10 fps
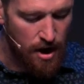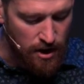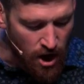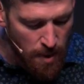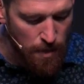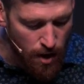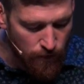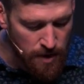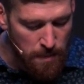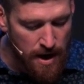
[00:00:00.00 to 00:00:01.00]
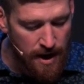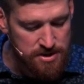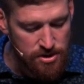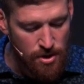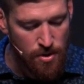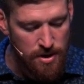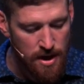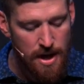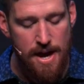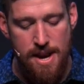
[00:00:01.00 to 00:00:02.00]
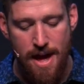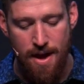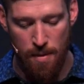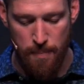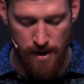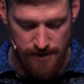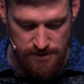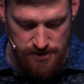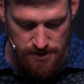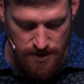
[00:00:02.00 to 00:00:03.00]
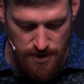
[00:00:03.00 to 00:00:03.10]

Come over to Macedonia and help us.